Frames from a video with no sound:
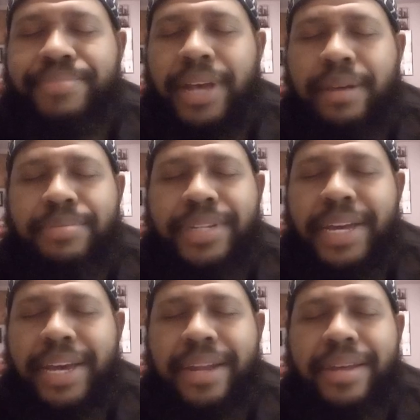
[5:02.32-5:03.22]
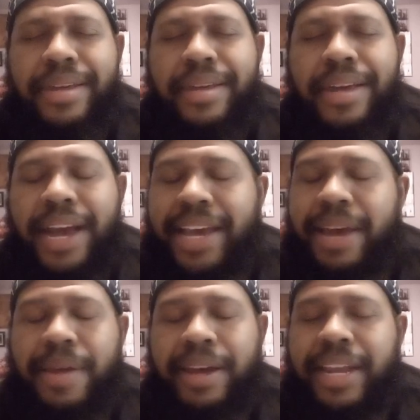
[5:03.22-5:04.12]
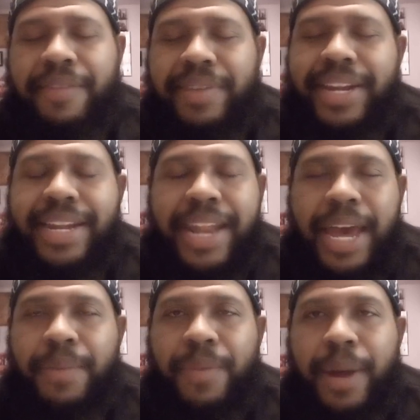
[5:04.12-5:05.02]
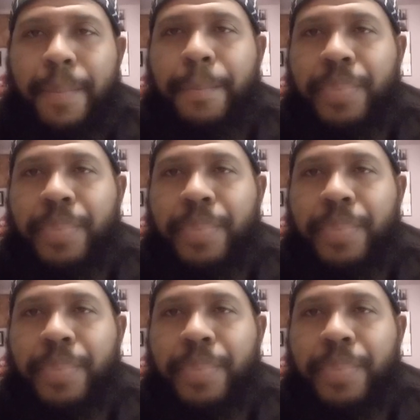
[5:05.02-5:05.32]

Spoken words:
I can never get his name right,